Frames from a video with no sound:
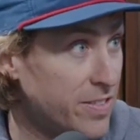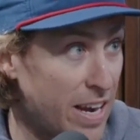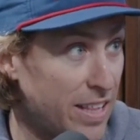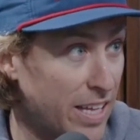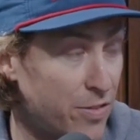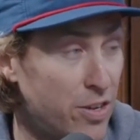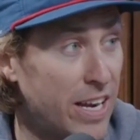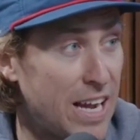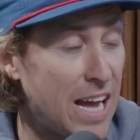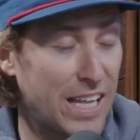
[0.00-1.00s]
Right. Like you got
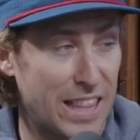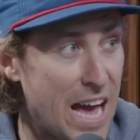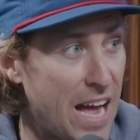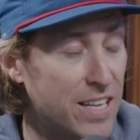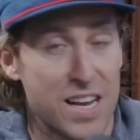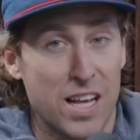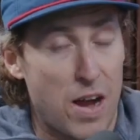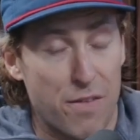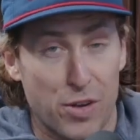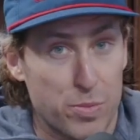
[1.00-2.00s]
a guy like that. It's kind of like
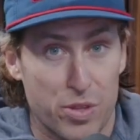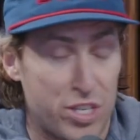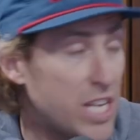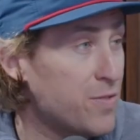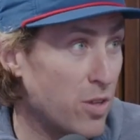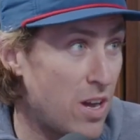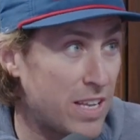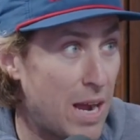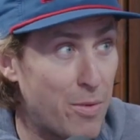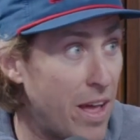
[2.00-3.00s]
how I felt with the Jets for a long
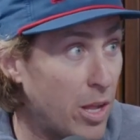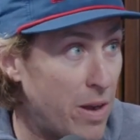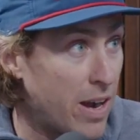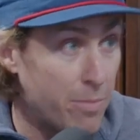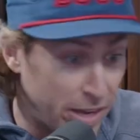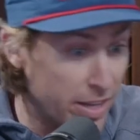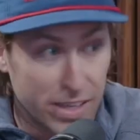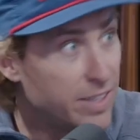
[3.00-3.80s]
time with Hellebuck. I'm like,